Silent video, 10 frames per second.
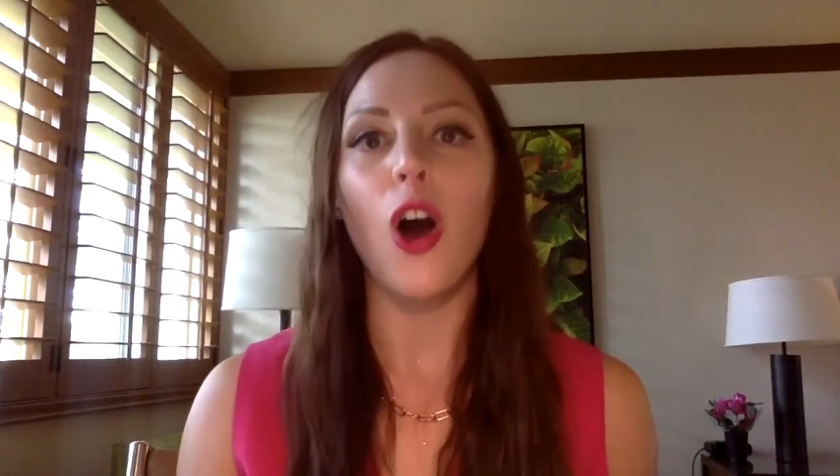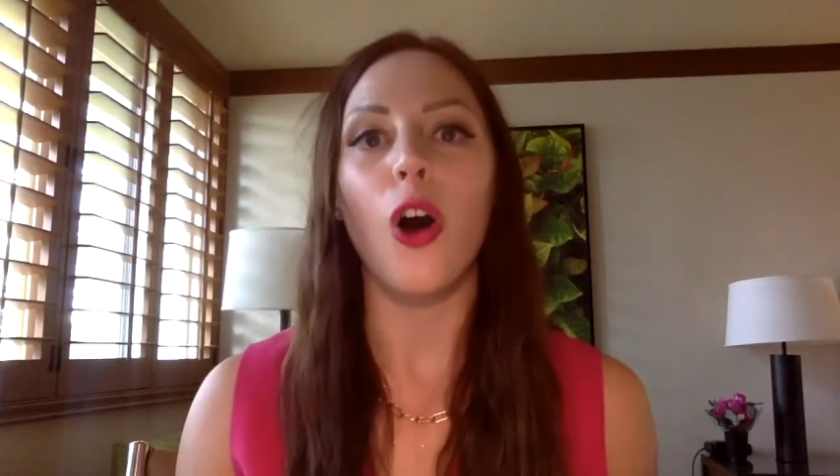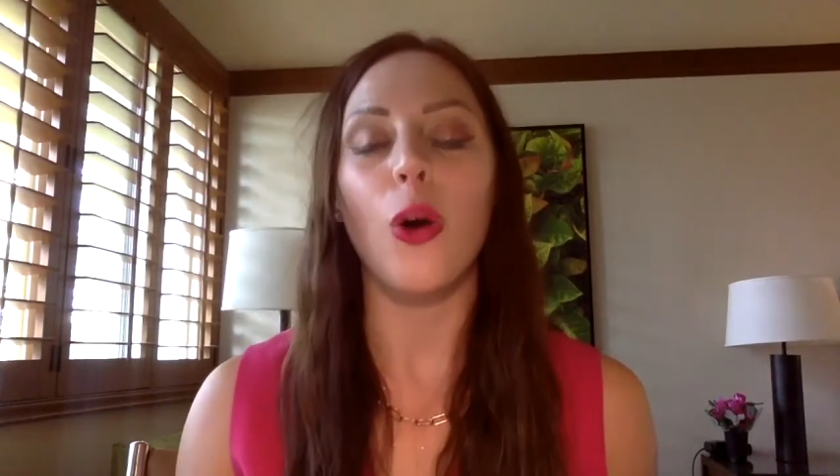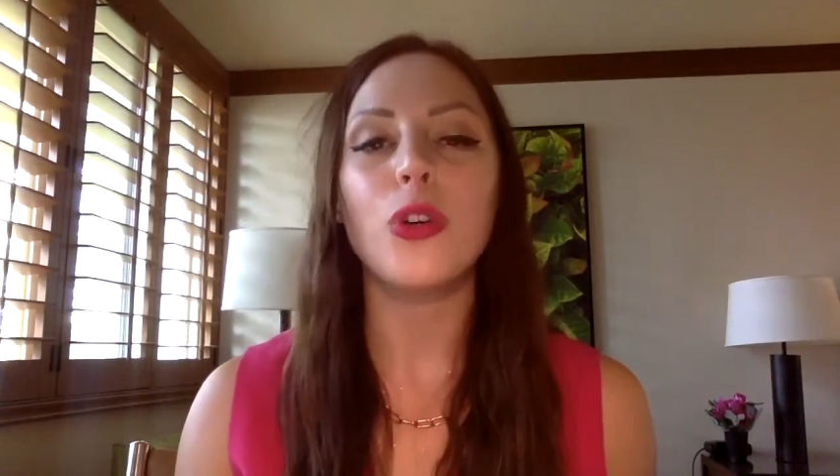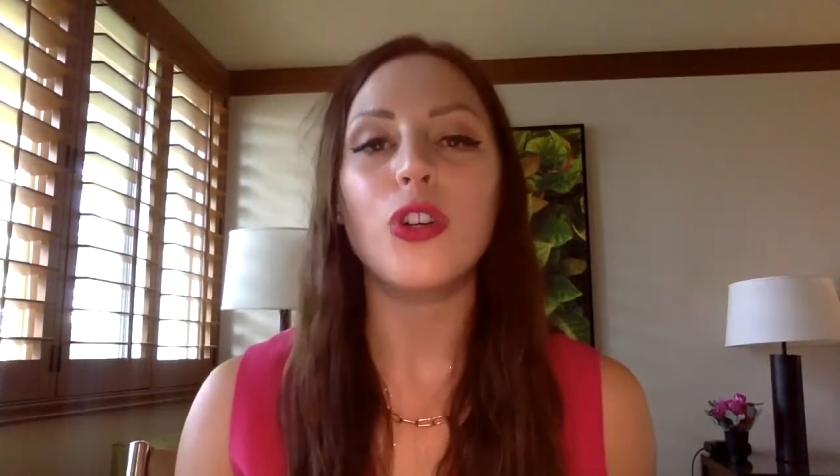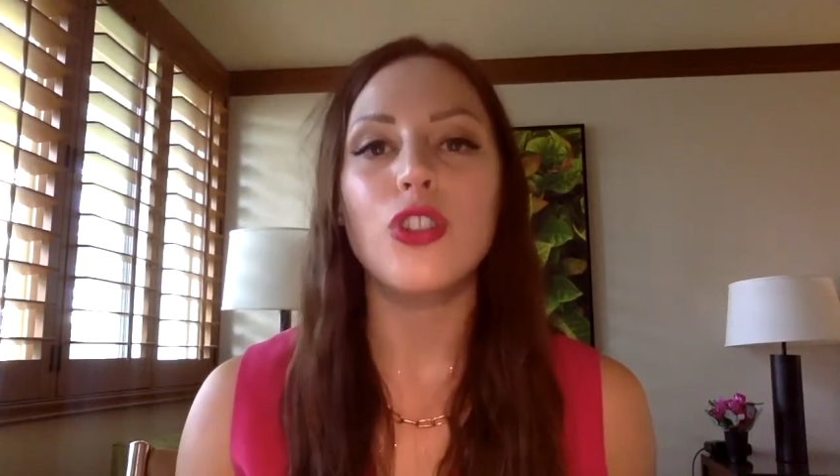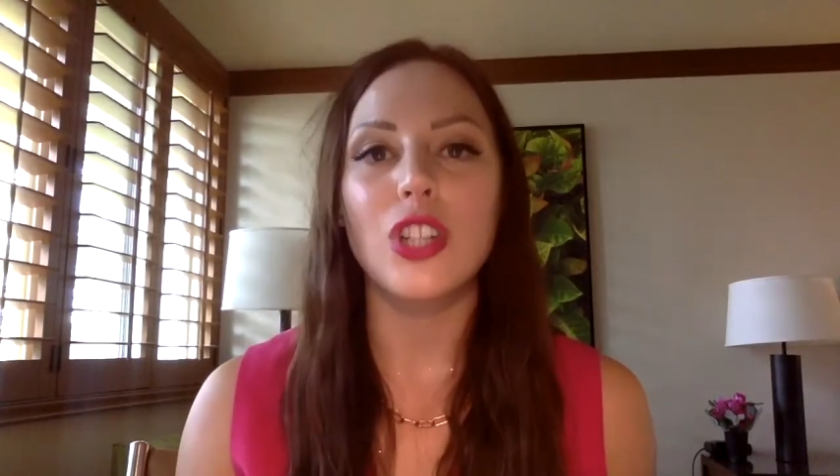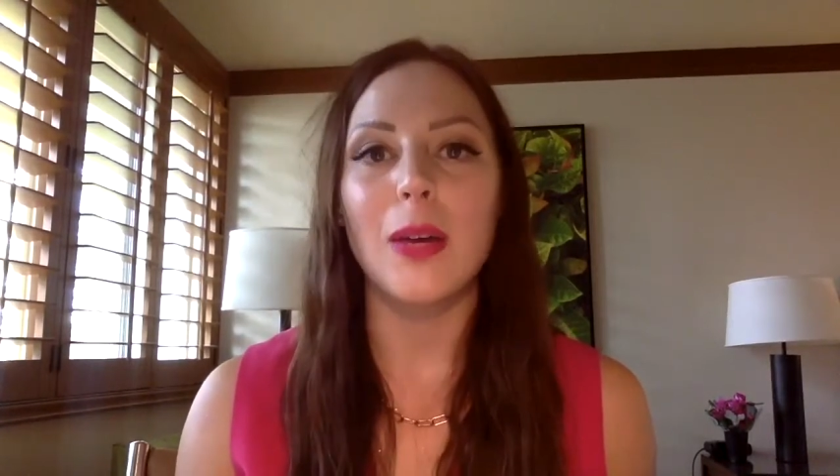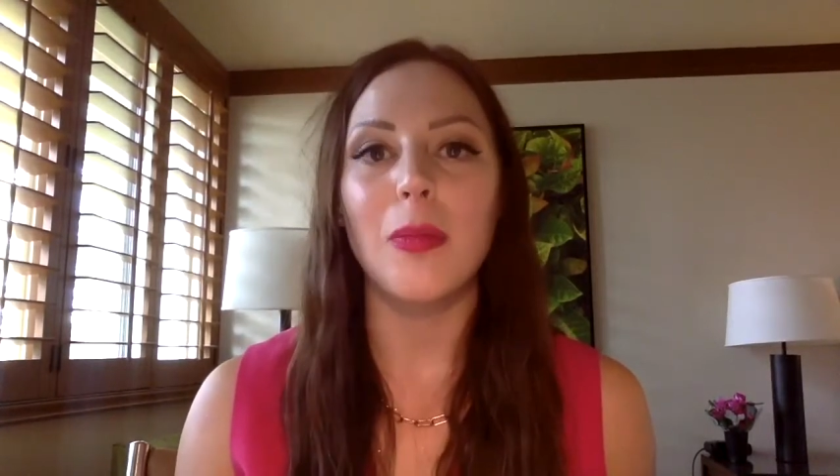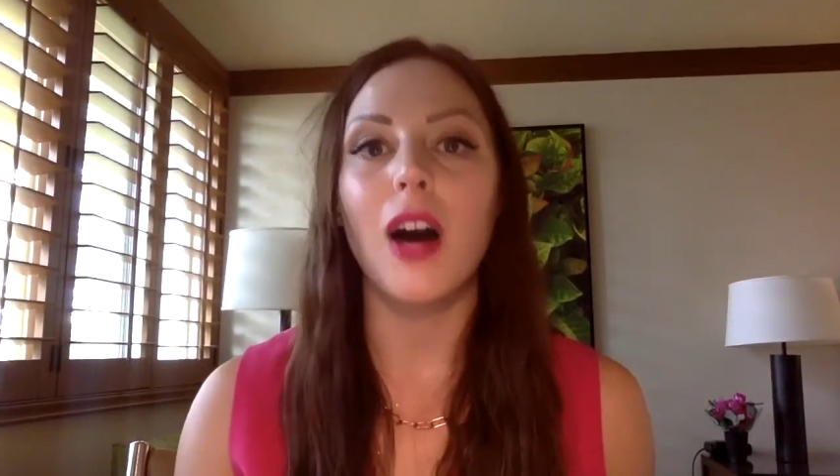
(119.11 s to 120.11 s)

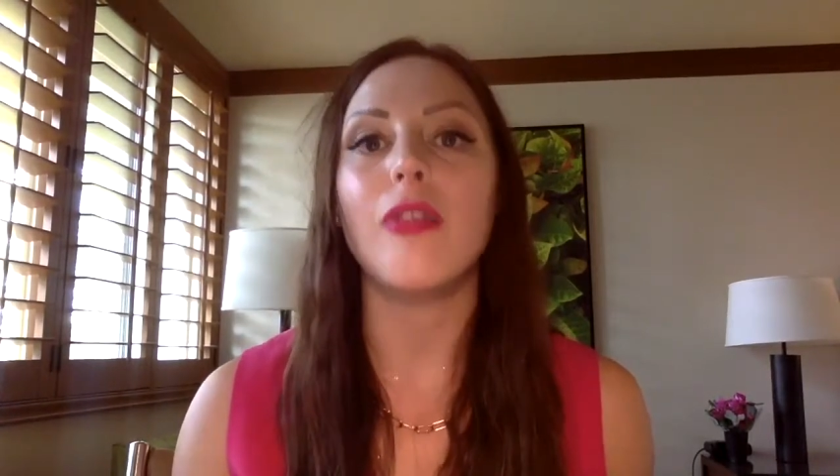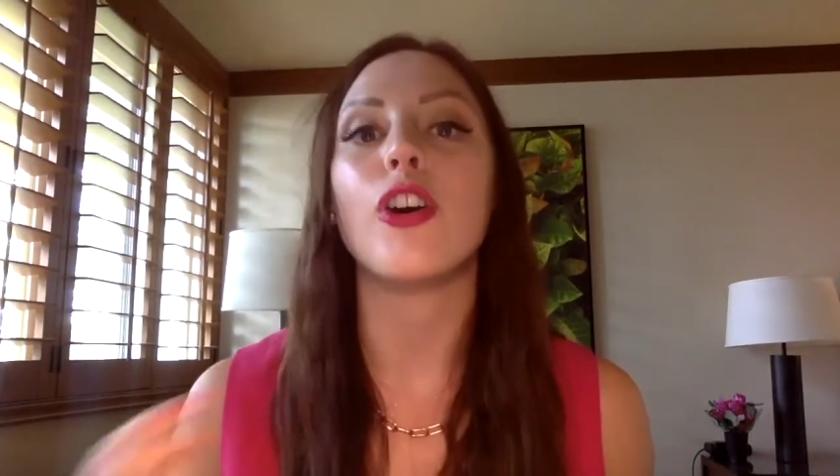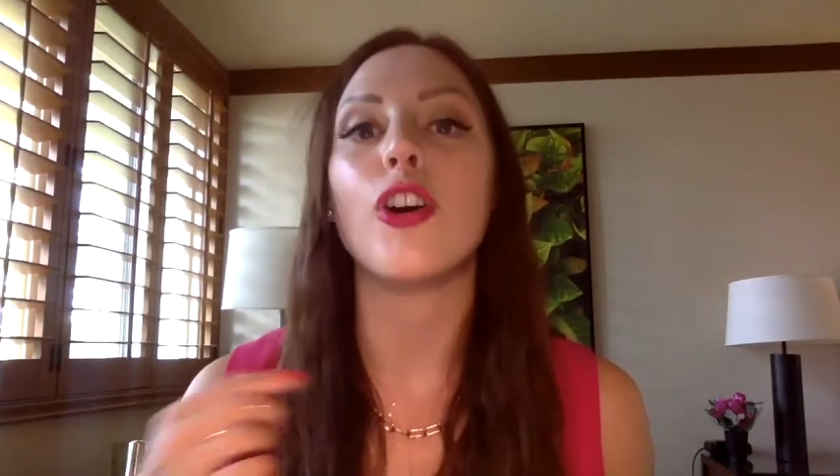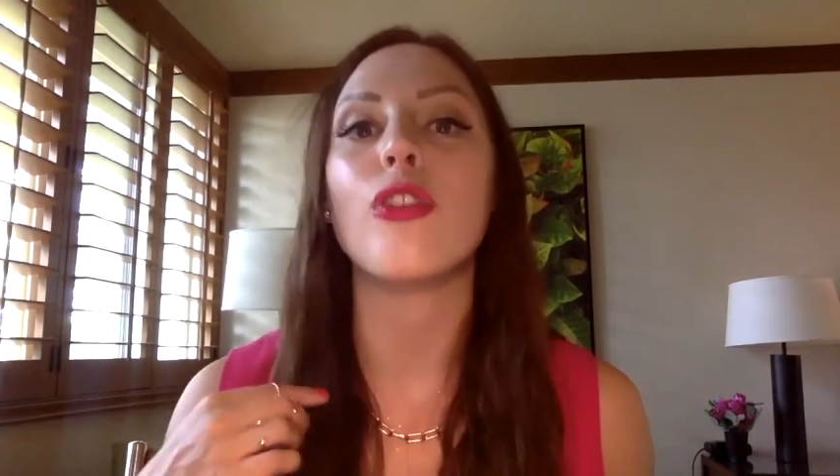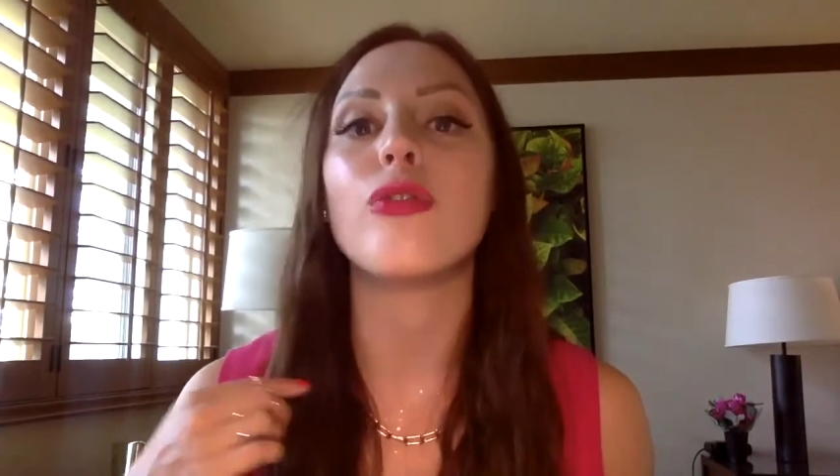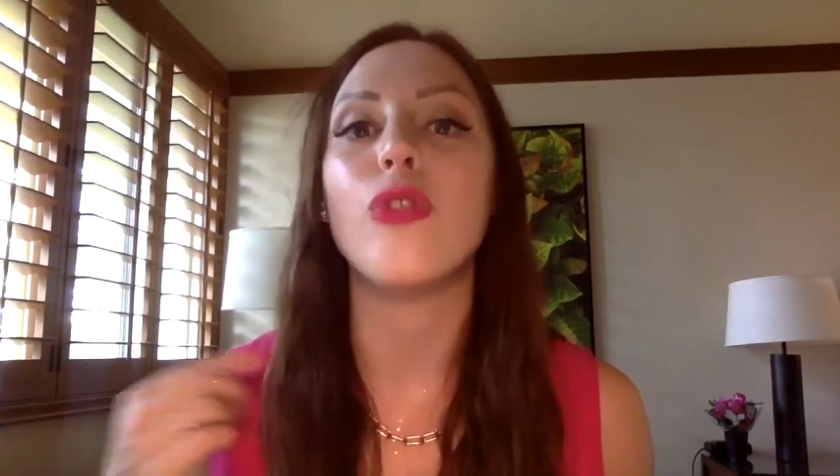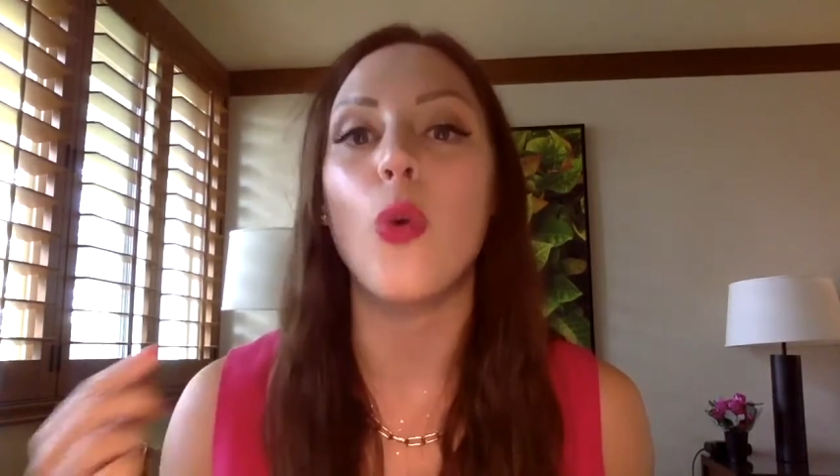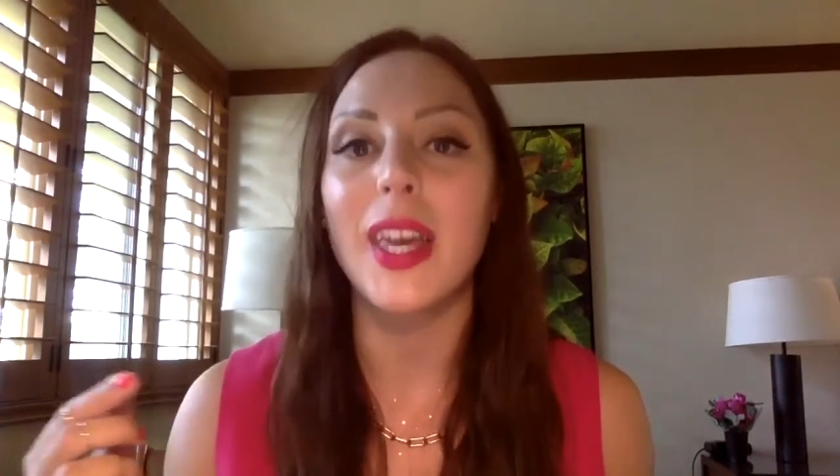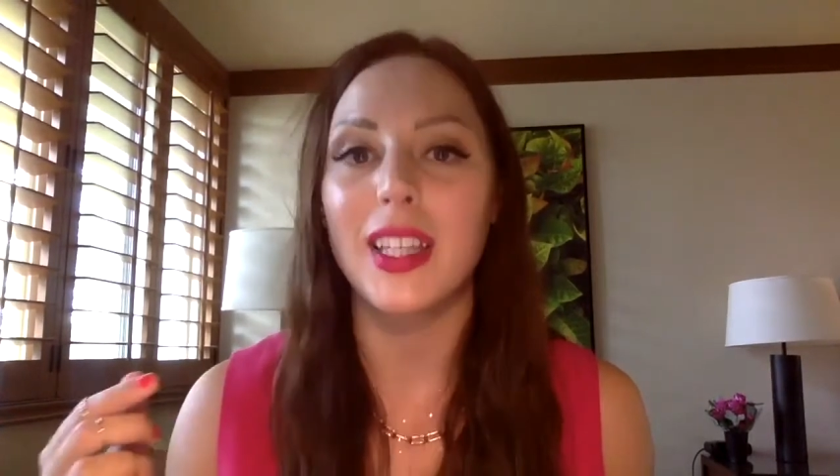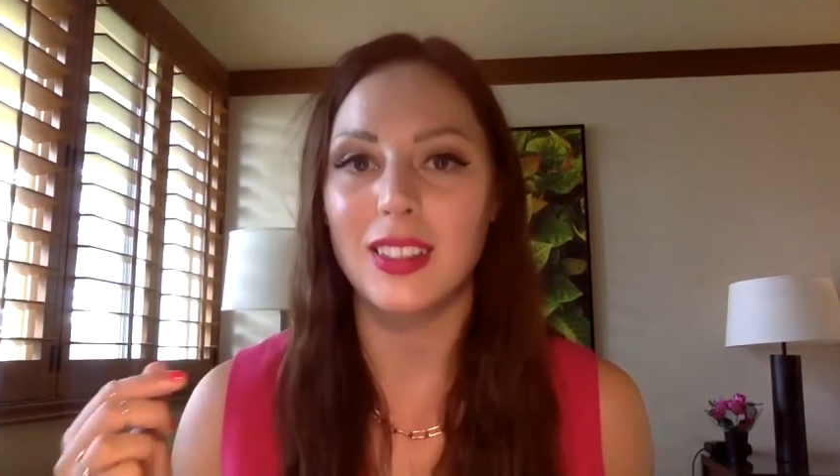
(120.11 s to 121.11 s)
ownership of her
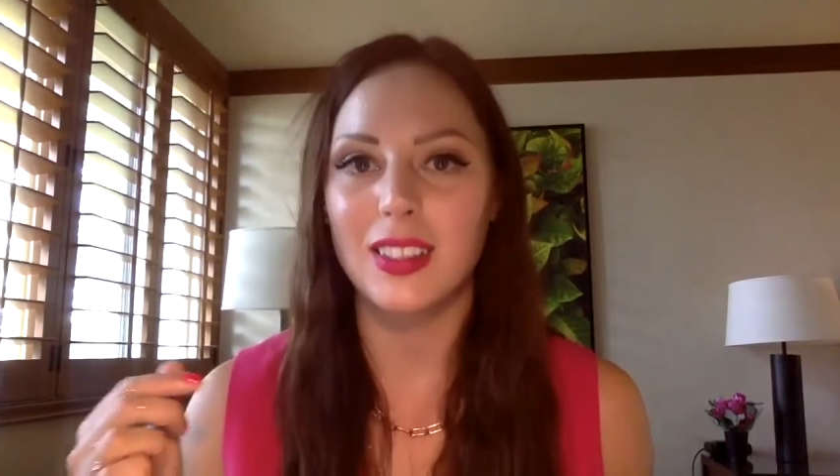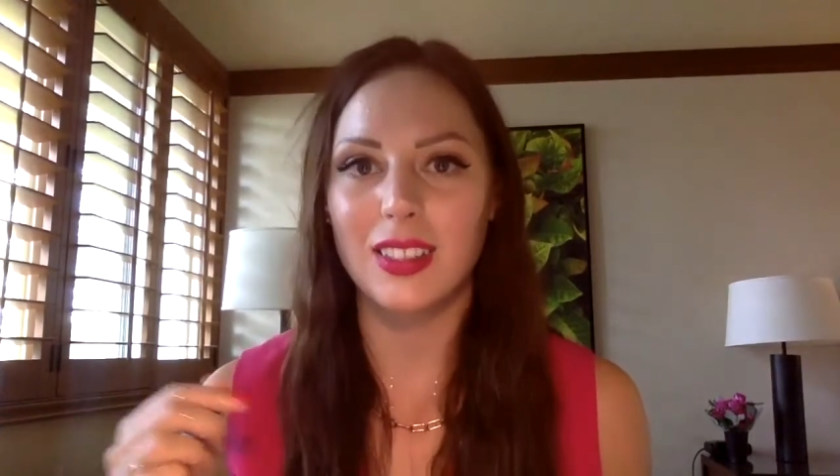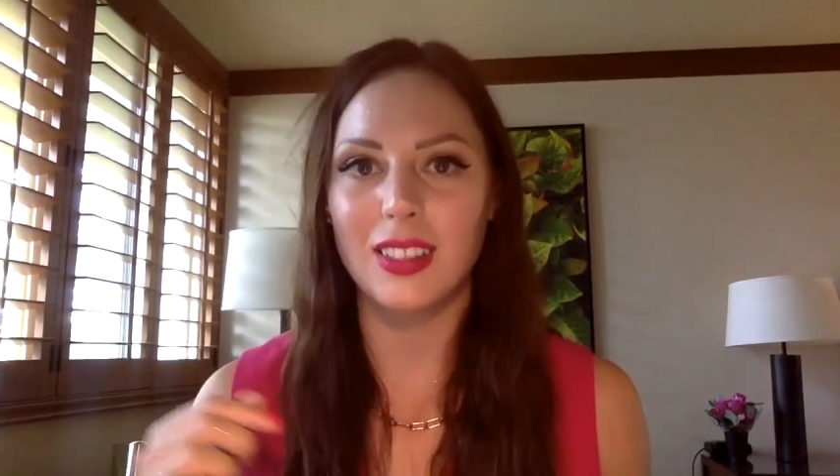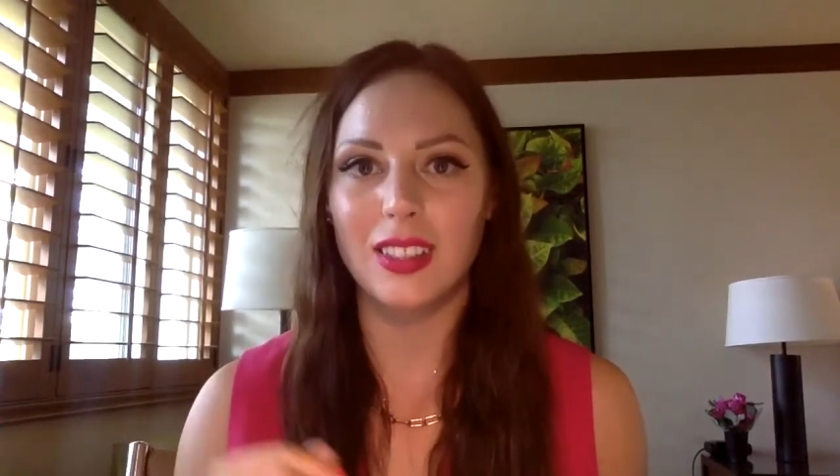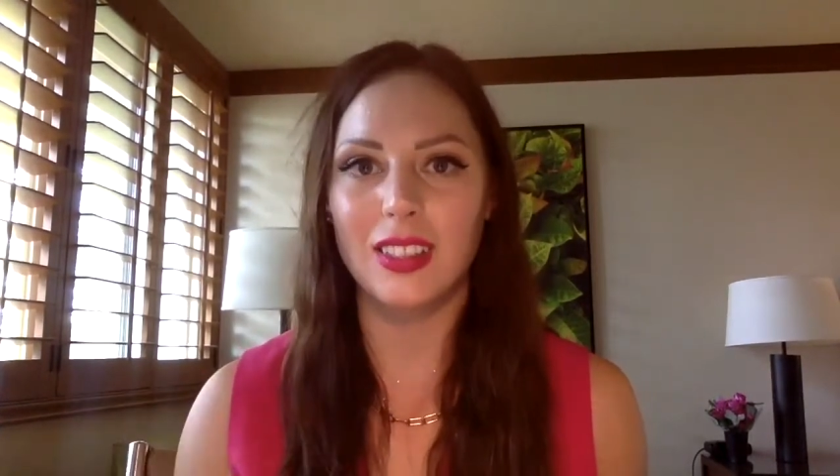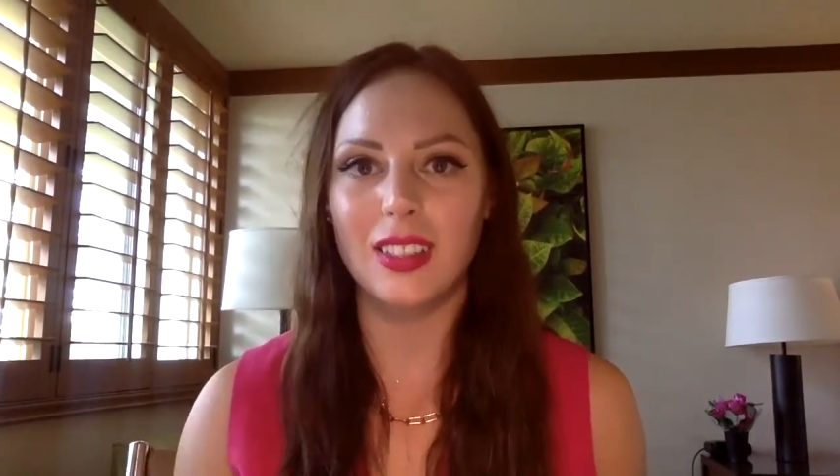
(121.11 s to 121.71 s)
voice.